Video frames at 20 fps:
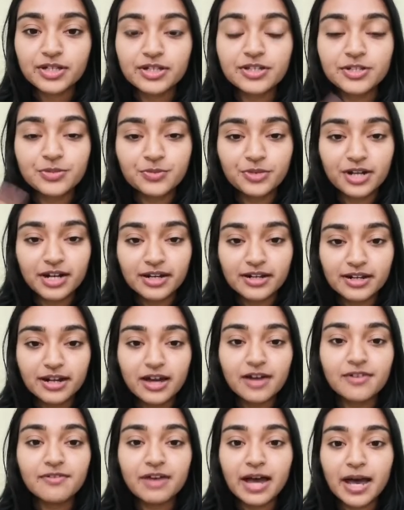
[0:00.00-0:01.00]
spread
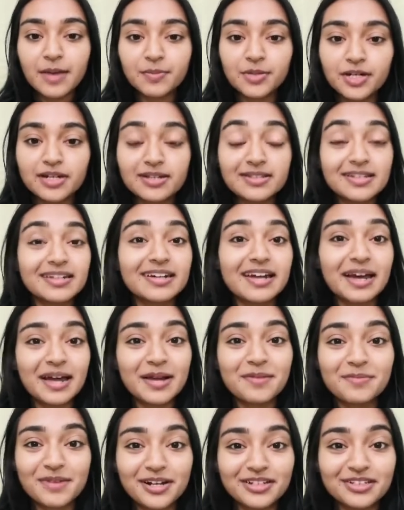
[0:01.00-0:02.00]
love, happiness, and
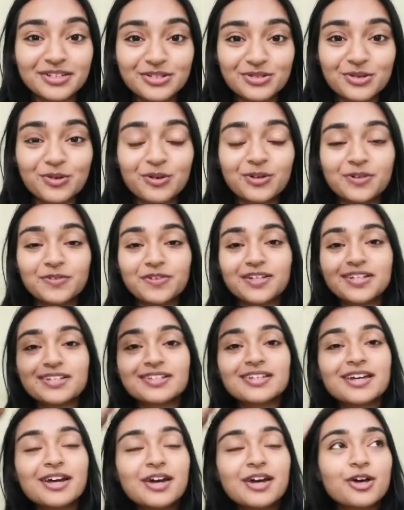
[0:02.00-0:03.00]
help others
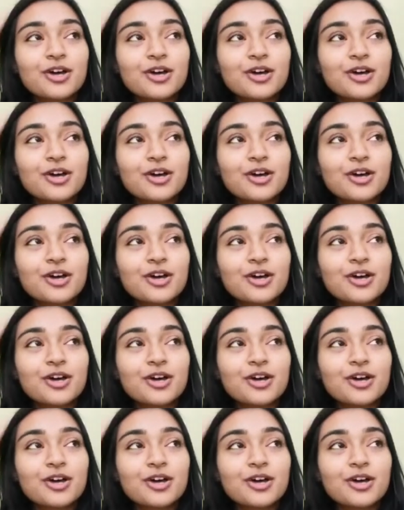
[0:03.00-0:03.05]
always.